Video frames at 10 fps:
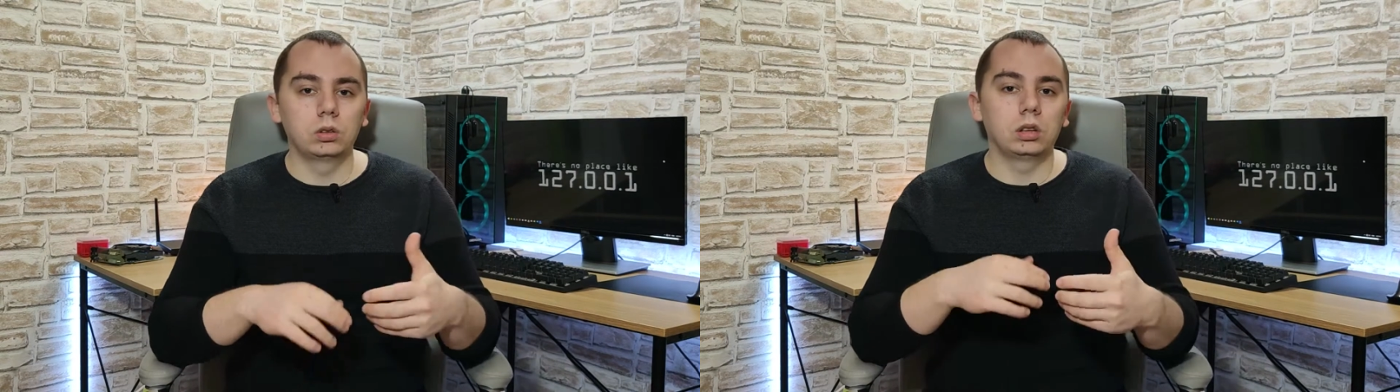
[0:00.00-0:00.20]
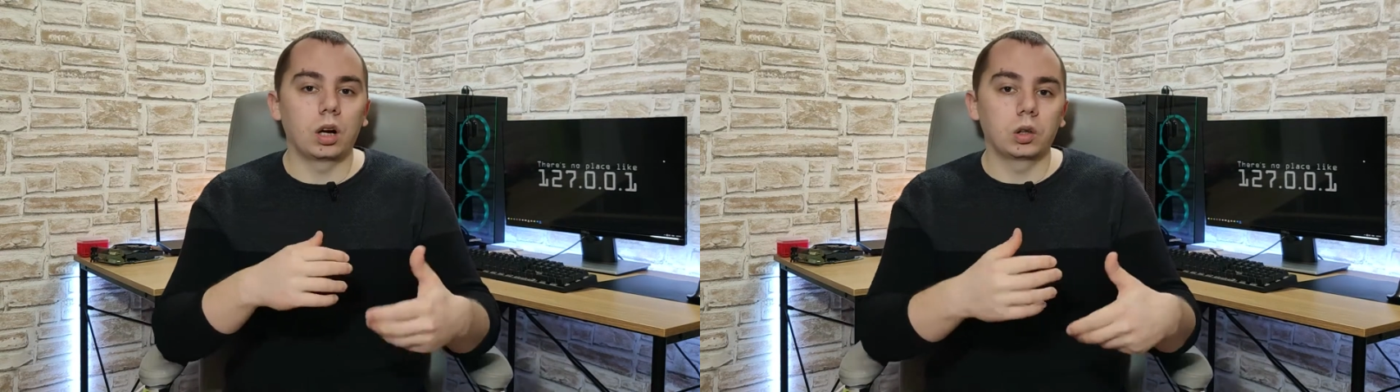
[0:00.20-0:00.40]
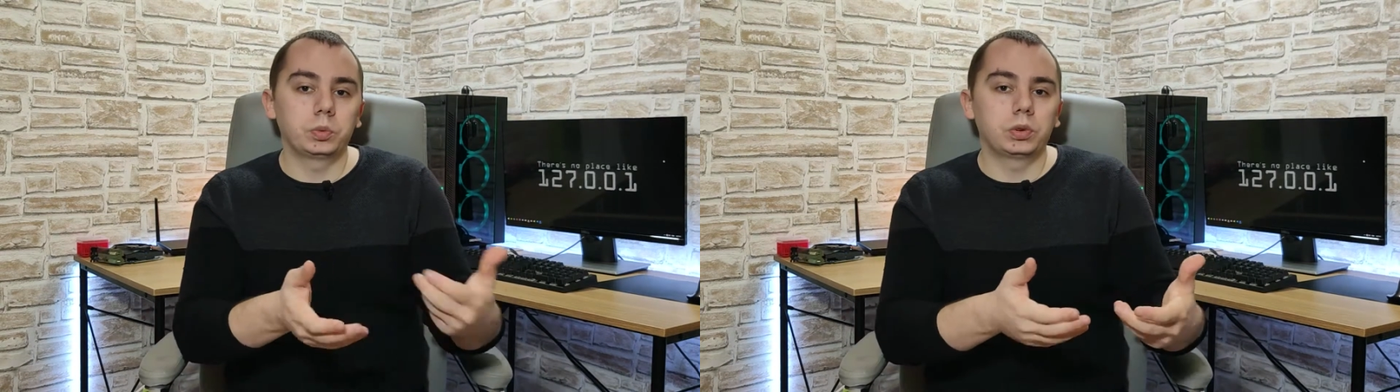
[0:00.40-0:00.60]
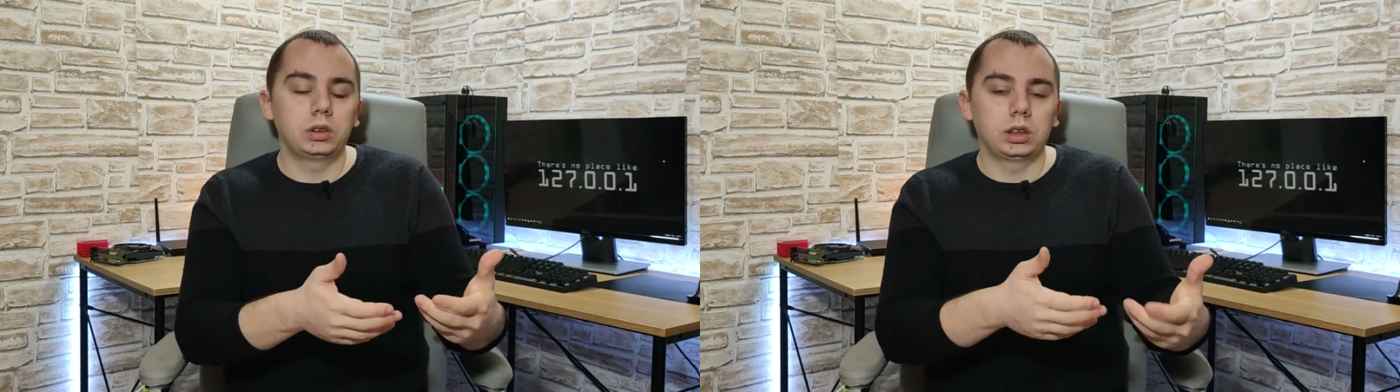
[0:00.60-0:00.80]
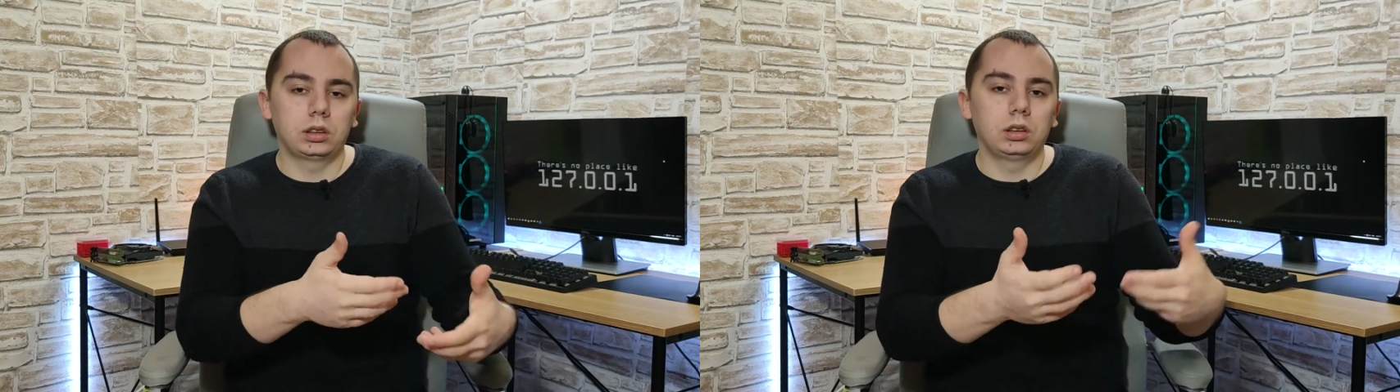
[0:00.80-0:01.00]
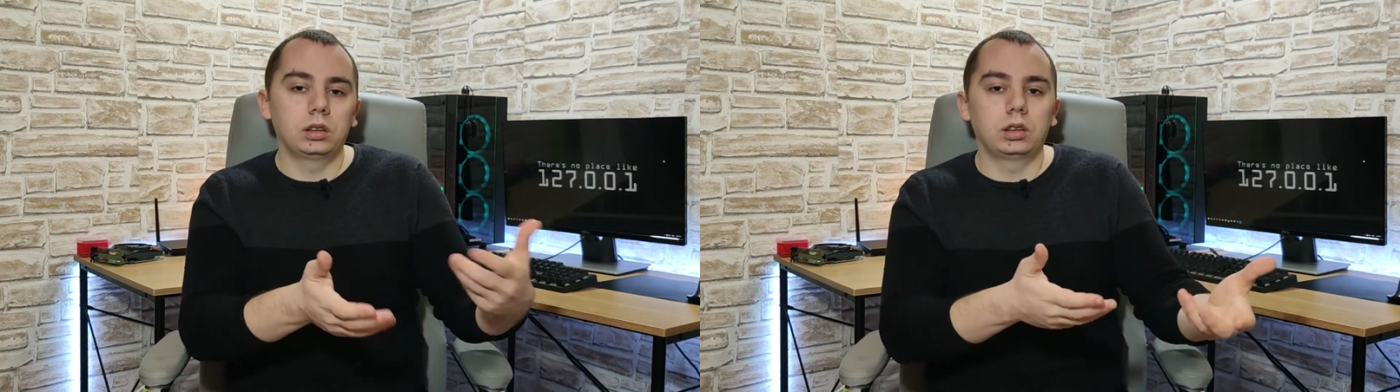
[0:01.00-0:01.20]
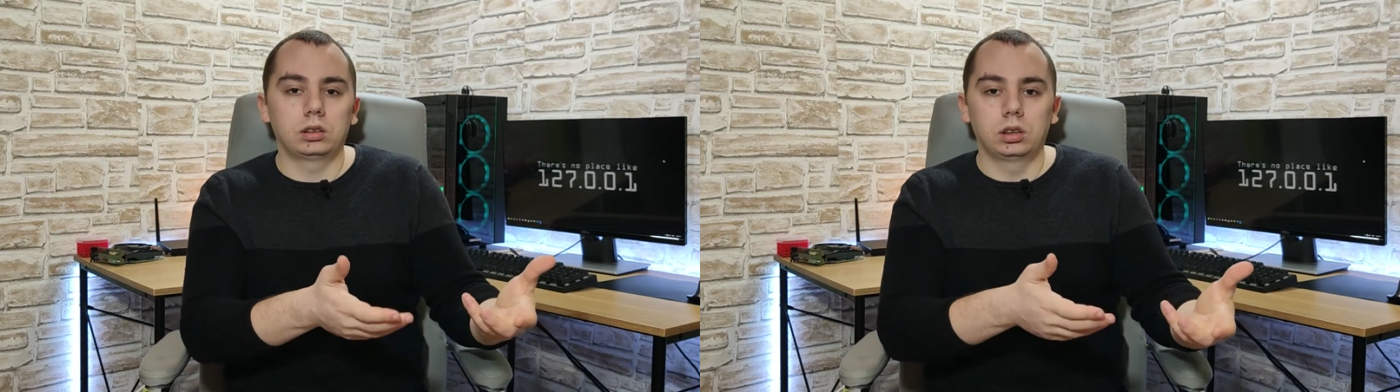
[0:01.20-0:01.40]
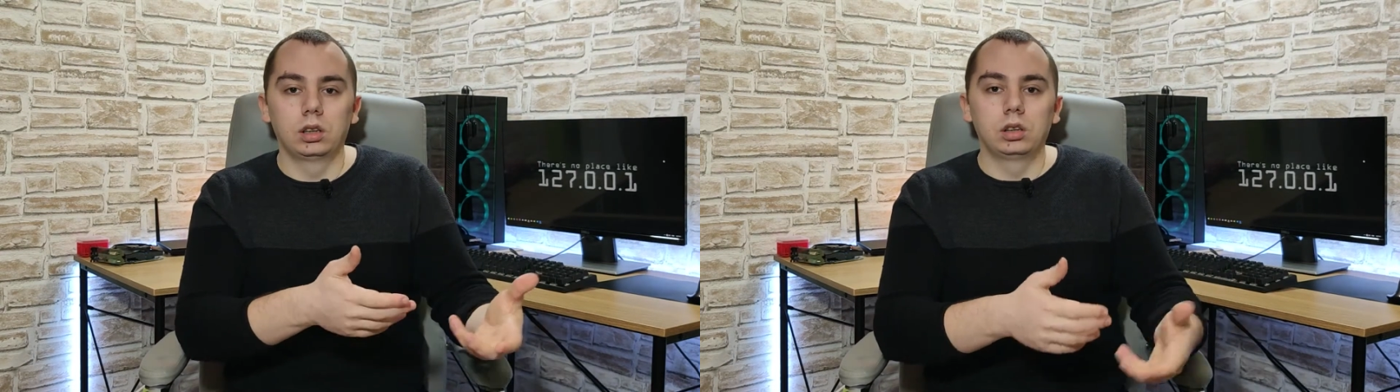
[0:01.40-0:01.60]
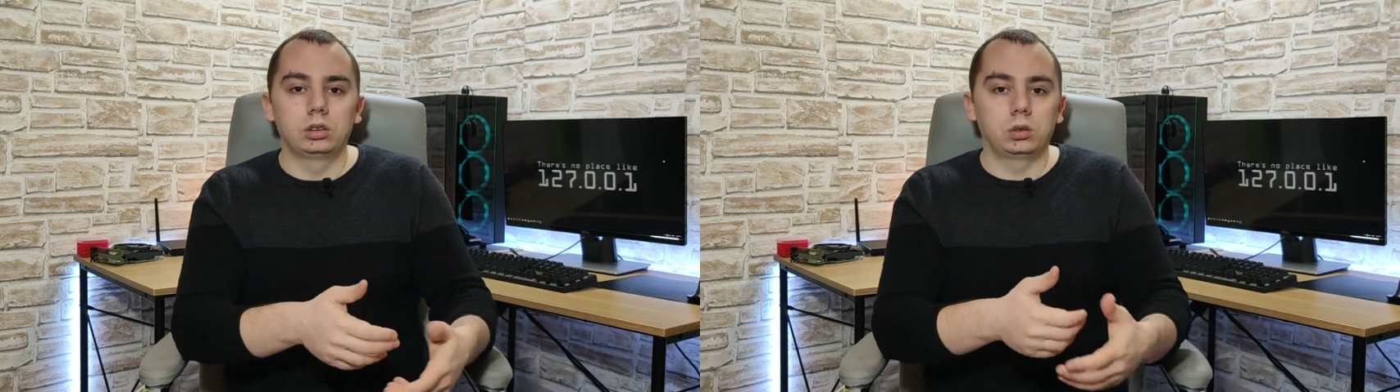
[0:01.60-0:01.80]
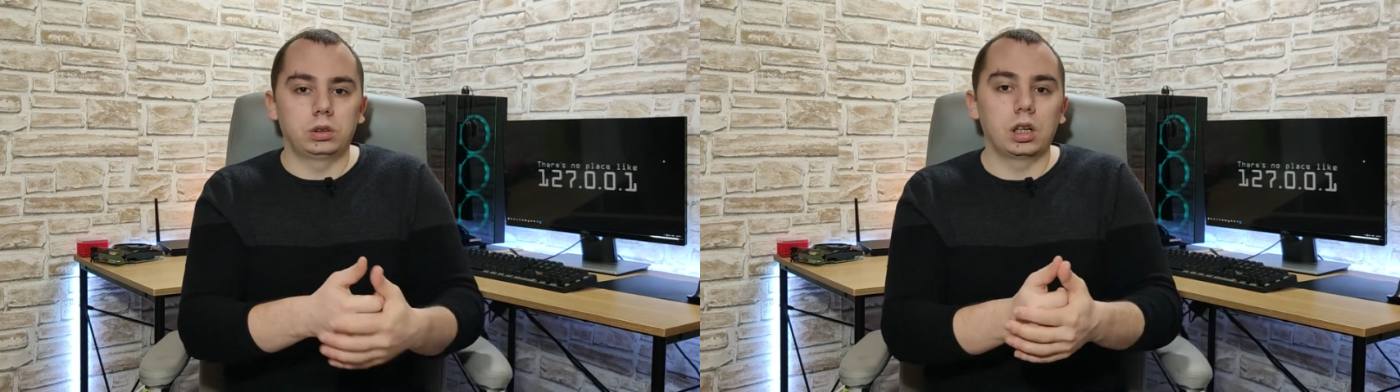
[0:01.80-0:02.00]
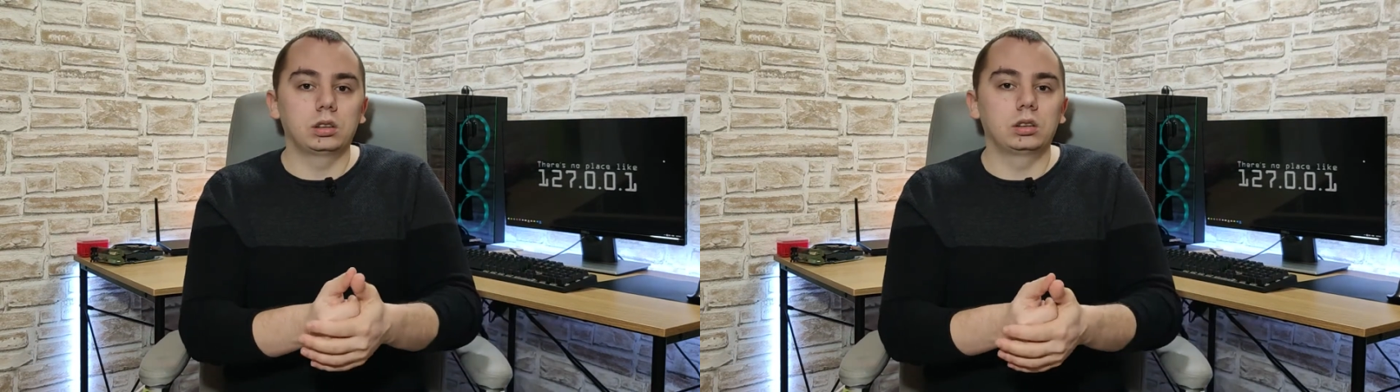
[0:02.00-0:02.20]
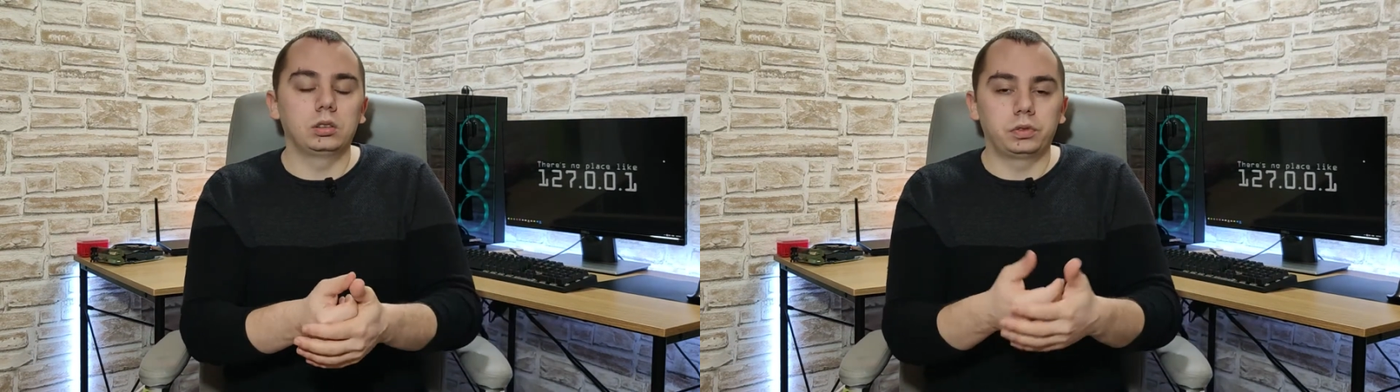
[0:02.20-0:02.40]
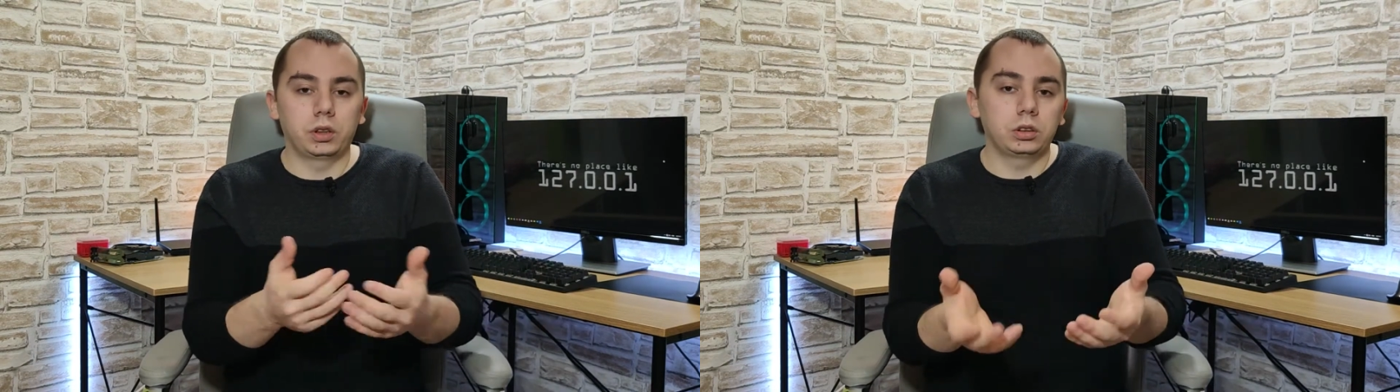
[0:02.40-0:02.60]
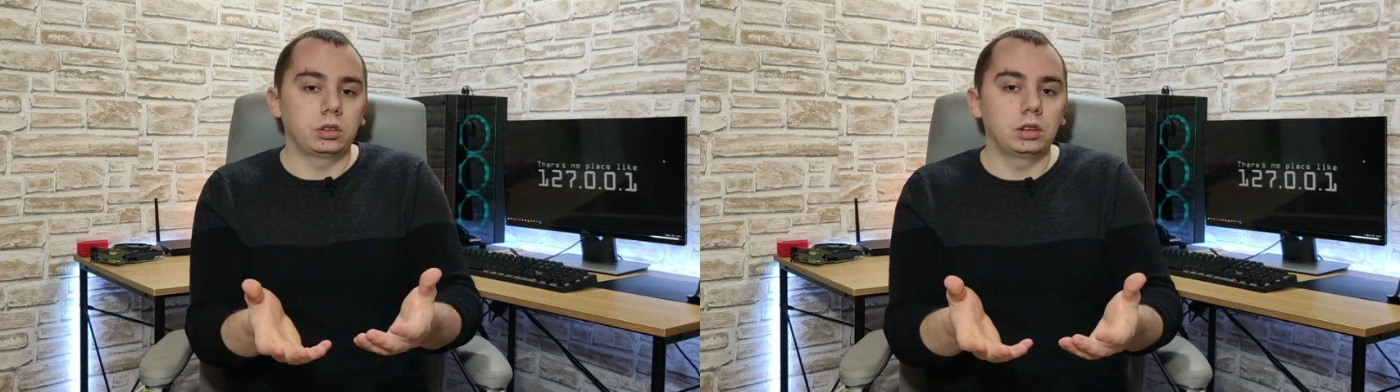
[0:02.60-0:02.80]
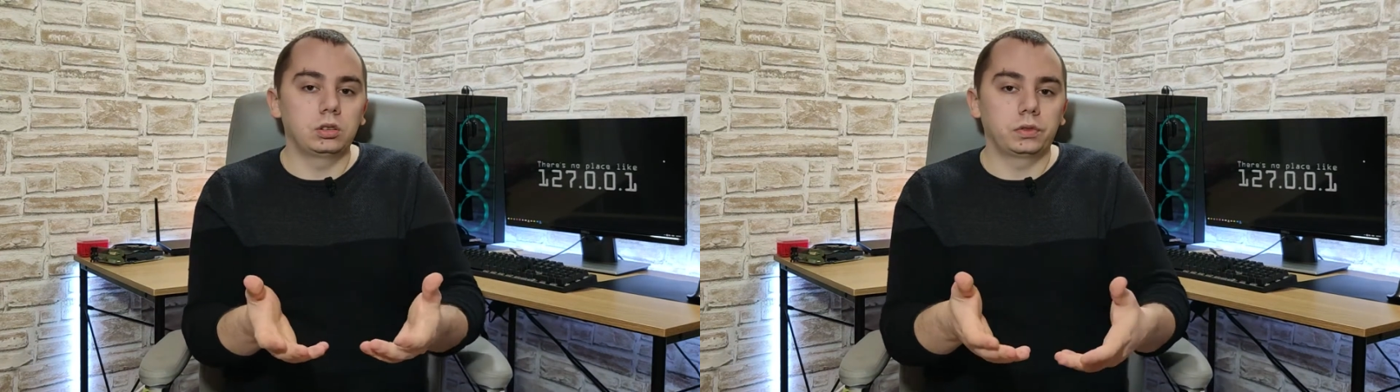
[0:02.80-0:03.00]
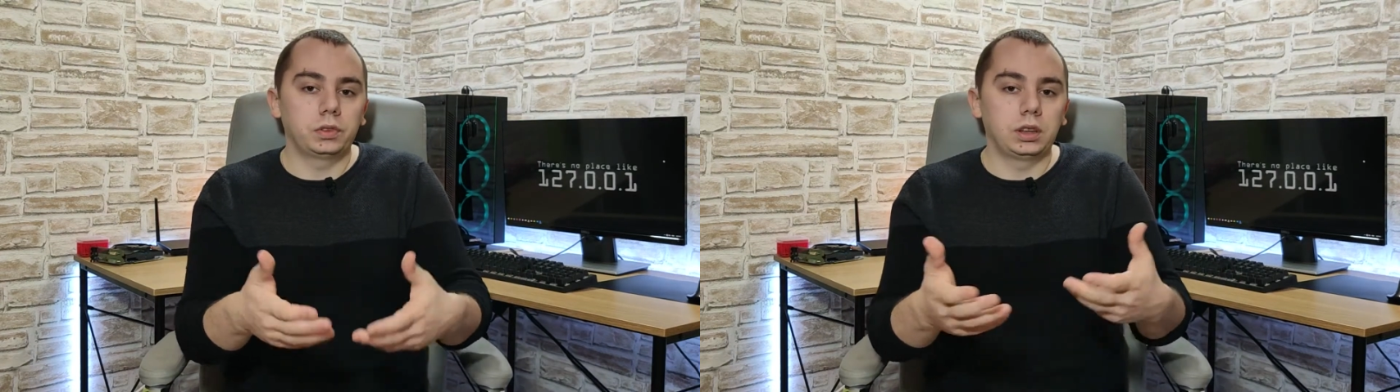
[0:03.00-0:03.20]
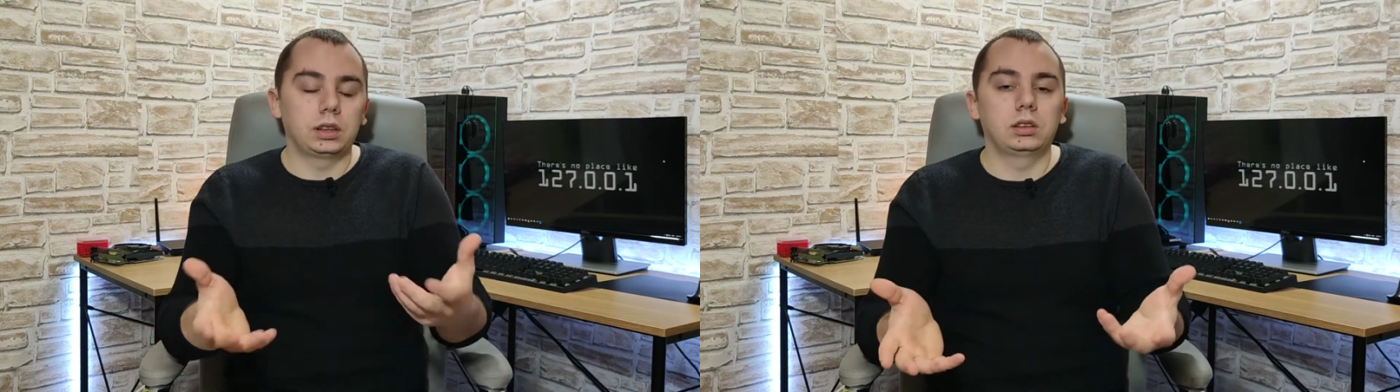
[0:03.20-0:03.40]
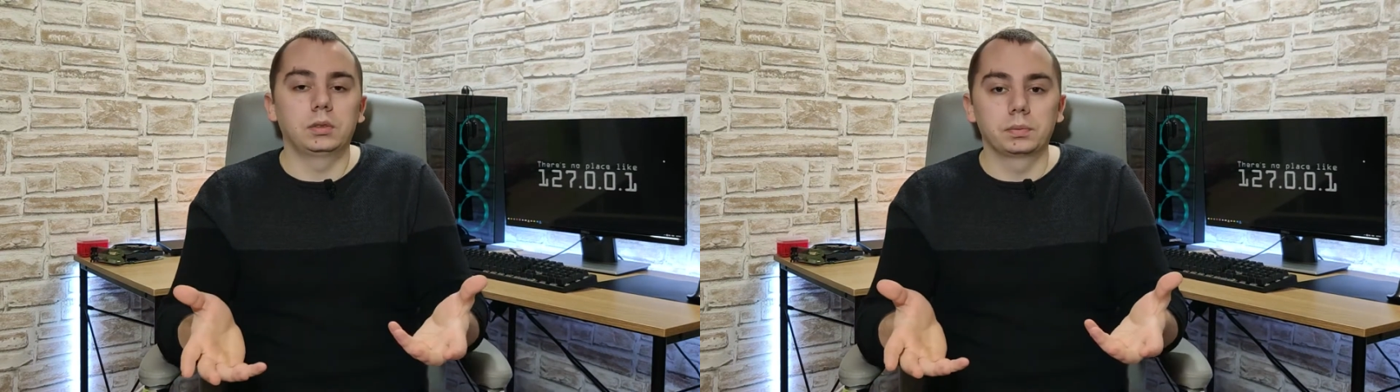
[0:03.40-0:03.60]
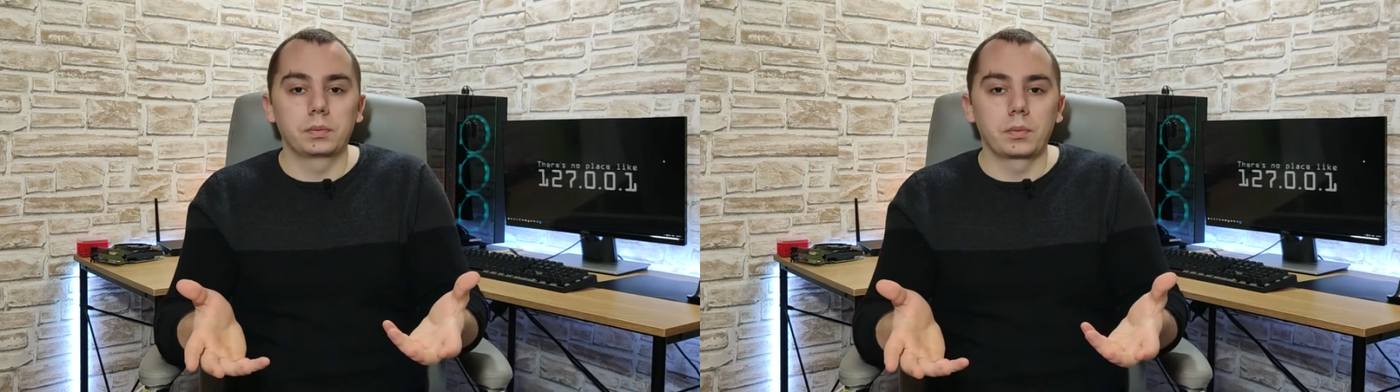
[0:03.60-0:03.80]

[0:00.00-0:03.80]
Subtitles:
only output 60 Hz, so it has a refresh rate of 60.